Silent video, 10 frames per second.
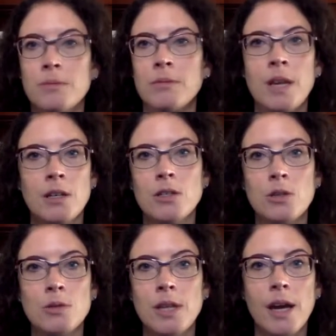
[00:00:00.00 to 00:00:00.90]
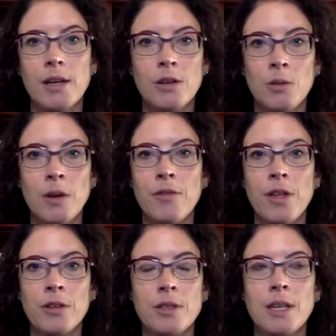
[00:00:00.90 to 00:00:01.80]
next Tuesday or whatever
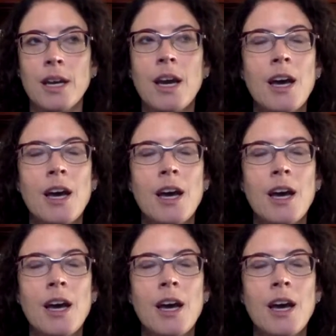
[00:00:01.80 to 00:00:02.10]
that looks like.